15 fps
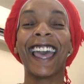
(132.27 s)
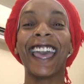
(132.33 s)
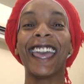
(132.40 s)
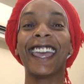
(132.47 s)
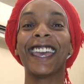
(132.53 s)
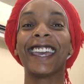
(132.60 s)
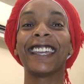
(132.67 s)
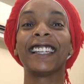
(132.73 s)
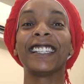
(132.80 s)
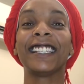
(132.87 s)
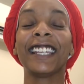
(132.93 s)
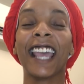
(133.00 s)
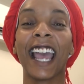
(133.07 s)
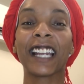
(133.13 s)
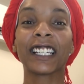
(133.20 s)
and
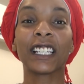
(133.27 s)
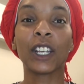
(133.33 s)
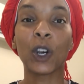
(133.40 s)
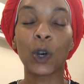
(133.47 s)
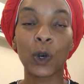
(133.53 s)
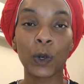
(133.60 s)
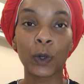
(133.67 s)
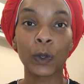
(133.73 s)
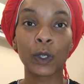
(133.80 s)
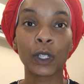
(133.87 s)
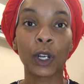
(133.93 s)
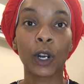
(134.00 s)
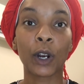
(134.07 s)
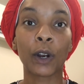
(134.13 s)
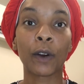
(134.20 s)
she actually owns
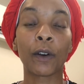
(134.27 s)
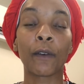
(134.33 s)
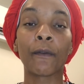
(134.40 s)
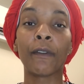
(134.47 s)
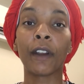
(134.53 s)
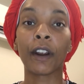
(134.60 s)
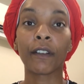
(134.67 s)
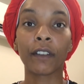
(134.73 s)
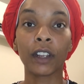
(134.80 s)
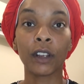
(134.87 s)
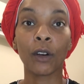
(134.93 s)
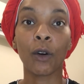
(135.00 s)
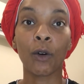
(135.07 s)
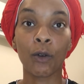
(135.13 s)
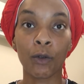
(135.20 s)
her
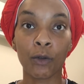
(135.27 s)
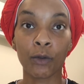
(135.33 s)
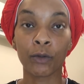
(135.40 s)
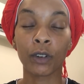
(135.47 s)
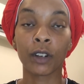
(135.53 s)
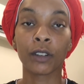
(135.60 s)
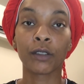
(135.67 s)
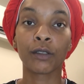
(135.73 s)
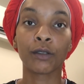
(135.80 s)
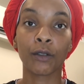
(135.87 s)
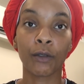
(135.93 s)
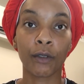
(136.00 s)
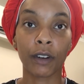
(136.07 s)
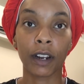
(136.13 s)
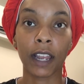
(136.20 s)
very own
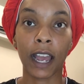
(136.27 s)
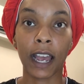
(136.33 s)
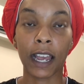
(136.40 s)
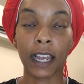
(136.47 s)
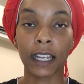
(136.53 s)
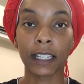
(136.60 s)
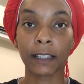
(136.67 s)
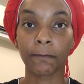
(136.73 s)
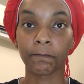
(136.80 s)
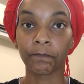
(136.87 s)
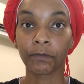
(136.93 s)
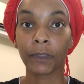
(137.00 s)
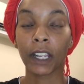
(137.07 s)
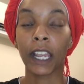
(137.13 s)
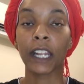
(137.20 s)
store, guys.
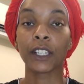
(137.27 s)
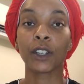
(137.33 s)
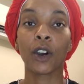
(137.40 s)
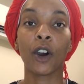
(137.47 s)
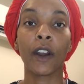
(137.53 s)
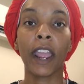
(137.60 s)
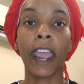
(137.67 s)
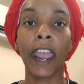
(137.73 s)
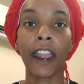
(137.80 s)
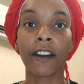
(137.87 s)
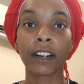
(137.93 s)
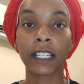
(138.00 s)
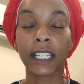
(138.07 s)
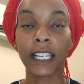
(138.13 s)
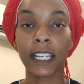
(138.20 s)
It's called
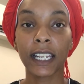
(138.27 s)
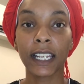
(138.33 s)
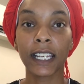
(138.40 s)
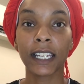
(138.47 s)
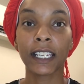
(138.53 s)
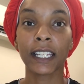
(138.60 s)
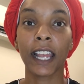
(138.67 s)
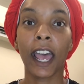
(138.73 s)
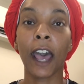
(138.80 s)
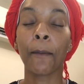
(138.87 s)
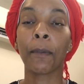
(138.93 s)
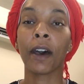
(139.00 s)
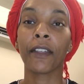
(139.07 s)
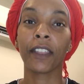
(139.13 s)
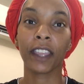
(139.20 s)
Heritage
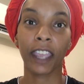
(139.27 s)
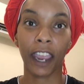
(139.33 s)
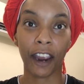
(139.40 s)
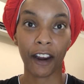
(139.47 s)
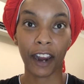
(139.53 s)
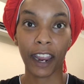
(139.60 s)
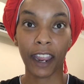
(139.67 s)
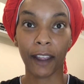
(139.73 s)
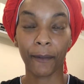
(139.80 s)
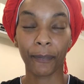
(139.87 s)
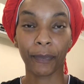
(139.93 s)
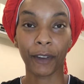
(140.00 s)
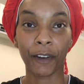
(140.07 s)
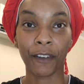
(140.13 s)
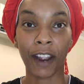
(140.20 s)
Apothecary.
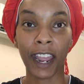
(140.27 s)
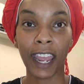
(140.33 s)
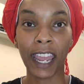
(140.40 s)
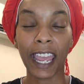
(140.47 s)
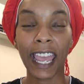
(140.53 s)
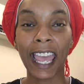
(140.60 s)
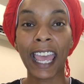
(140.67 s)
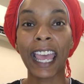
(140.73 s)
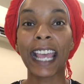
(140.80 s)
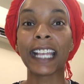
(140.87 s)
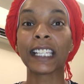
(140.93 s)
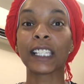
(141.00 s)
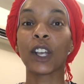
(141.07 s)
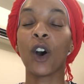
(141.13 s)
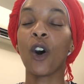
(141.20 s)
All right,
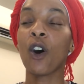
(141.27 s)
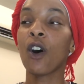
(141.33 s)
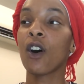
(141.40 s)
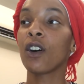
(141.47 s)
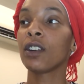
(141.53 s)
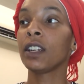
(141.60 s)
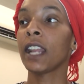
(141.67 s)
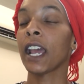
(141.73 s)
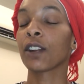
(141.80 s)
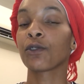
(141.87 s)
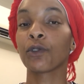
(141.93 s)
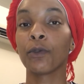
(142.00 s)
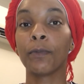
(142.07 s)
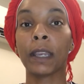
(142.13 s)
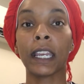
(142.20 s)
it's all
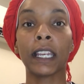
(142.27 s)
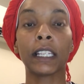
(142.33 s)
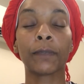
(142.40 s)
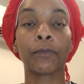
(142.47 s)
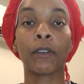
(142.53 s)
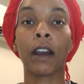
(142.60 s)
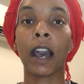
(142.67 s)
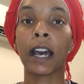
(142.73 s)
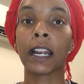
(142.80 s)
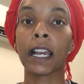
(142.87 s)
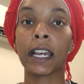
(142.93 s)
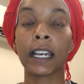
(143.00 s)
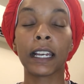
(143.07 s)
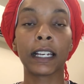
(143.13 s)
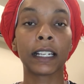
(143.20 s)
natural based
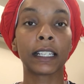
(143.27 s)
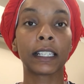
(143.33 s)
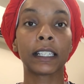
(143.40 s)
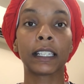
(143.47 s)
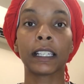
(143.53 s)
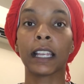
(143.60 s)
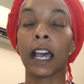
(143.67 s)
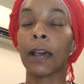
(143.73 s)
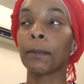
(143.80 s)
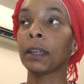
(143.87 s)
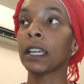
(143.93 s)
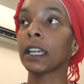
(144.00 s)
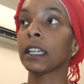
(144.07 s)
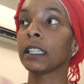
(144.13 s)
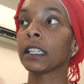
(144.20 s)
products. I
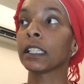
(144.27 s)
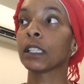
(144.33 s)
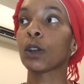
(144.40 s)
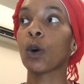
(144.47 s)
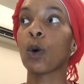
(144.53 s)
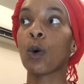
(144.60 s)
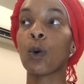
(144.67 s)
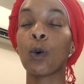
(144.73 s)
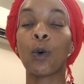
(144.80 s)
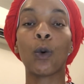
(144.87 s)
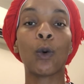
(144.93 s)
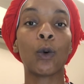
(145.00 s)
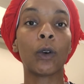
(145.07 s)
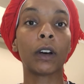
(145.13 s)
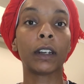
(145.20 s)
mean, just the
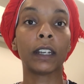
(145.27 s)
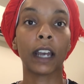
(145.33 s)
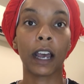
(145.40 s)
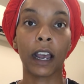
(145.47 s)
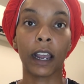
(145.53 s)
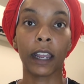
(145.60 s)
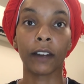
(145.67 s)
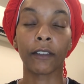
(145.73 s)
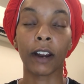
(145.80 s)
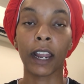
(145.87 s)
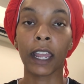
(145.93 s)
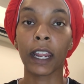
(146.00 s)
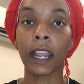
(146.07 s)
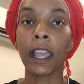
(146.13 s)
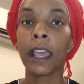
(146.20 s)
whole nine,
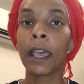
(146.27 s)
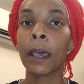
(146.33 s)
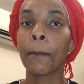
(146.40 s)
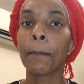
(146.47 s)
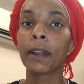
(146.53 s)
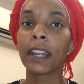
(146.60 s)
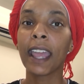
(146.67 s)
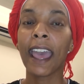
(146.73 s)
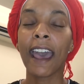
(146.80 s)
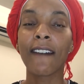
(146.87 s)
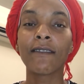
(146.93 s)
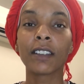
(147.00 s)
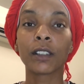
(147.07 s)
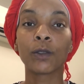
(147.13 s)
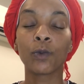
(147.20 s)
right? But it
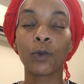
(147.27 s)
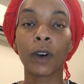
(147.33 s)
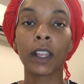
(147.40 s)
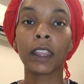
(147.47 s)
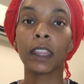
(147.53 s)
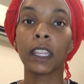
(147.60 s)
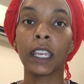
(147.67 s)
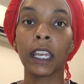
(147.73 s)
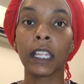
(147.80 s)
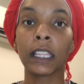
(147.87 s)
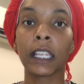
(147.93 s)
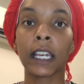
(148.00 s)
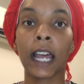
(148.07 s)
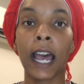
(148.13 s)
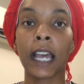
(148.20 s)
had this one thing
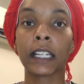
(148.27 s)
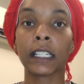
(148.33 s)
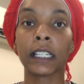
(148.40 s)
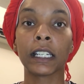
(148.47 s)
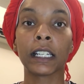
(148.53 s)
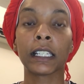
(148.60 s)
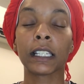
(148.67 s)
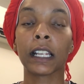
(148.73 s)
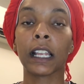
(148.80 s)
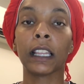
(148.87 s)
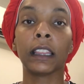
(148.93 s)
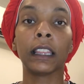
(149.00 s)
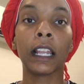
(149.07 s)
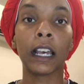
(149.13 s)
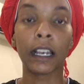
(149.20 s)
that I just
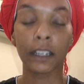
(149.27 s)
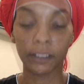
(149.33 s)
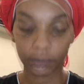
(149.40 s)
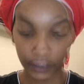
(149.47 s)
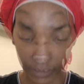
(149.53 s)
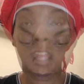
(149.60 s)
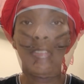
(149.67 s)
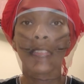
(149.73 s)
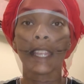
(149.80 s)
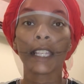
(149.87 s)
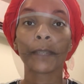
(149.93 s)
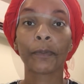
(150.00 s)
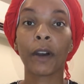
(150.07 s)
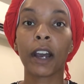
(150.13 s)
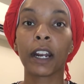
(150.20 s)
loved. This
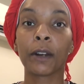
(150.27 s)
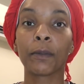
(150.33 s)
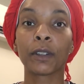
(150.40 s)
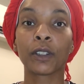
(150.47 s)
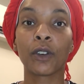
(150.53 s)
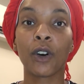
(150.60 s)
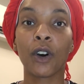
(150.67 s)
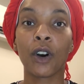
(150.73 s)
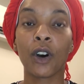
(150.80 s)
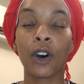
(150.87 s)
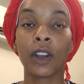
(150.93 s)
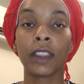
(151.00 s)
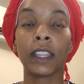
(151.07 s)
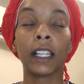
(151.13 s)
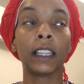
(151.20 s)
product was
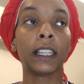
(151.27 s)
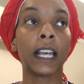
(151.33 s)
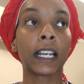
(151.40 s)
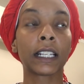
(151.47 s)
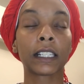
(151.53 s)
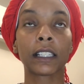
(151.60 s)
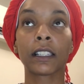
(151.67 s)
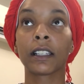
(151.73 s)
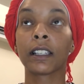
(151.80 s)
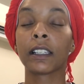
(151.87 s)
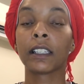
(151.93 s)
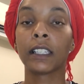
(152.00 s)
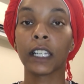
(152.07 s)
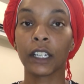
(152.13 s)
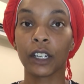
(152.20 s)
called the Lux
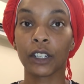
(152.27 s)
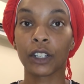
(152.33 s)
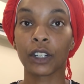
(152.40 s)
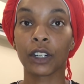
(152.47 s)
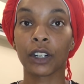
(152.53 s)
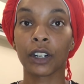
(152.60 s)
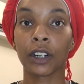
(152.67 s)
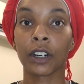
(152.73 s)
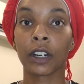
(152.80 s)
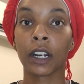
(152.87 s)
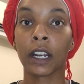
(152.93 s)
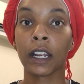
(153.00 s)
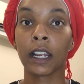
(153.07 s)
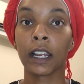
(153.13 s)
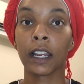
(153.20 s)
Signature
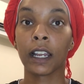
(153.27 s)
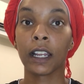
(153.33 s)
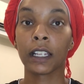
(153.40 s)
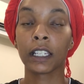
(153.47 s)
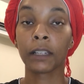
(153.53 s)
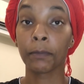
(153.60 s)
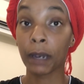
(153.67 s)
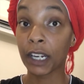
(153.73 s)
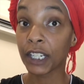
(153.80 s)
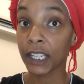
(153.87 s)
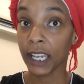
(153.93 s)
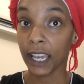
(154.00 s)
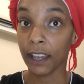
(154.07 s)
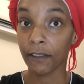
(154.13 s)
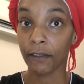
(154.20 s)
Smudge
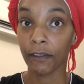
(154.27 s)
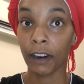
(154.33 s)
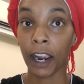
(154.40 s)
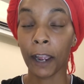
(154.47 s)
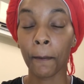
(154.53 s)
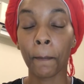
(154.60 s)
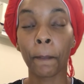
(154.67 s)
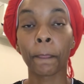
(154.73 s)
Kit, right?